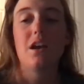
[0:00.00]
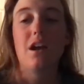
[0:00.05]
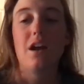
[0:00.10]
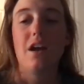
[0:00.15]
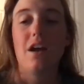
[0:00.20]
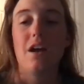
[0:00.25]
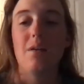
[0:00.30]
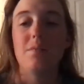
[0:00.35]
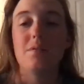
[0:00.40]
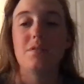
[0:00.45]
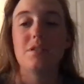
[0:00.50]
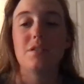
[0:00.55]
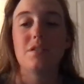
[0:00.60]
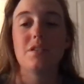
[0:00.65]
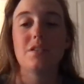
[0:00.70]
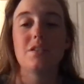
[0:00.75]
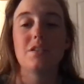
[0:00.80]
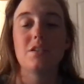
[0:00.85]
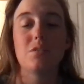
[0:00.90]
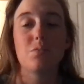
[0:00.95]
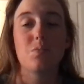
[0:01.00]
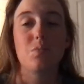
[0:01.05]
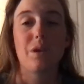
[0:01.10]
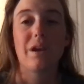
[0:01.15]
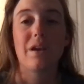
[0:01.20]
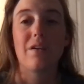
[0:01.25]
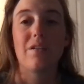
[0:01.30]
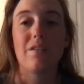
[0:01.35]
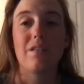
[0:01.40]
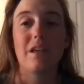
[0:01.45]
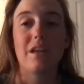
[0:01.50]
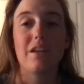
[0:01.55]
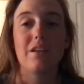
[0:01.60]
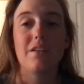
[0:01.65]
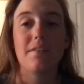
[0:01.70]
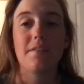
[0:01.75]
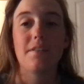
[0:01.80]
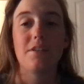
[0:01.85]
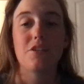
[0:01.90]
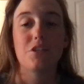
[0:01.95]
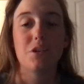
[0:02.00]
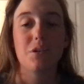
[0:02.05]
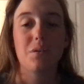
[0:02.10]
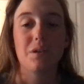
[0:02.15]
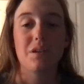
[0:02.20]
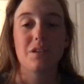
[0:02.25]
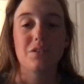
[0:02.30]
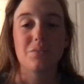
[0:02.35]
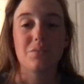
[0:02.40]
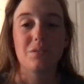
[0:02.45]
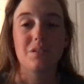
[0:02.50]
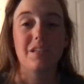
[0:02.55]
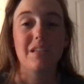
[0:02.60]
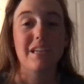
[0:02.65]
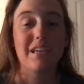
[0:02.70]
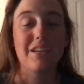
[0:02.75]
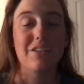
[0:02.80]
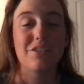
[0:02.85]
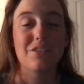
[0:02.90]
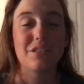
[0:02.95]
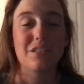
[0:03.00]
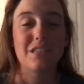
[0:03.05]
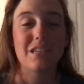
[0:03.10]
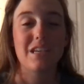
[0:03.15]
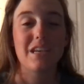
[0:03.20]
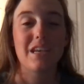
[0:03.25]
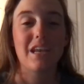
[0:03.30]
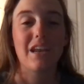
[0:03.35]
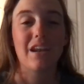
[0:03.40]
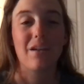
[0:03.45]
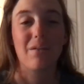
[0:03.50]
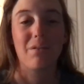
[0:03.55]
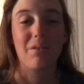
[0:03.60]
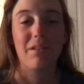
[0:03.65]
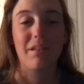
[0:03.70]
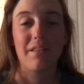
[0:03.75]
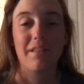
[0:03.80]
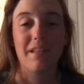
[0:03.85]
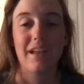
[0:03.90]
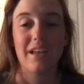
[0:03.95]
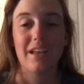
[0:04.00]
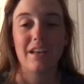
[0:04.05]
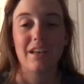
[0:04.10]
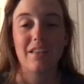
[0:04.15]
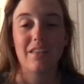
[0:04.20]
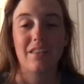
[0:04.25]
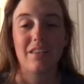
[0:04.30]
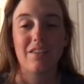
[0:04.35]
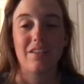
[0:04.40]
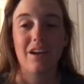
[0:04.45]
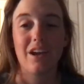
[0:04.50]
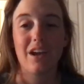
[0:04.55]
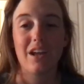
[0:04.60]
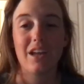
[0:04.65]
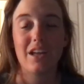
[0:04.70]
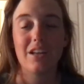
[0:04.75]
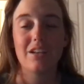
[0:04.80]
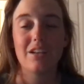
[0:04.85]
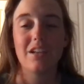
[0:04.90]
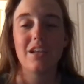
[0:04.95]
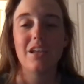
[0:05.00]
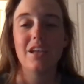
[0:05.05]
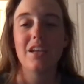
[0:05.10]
So this is where the end of the show gets really interesting, and I really like the tie-in.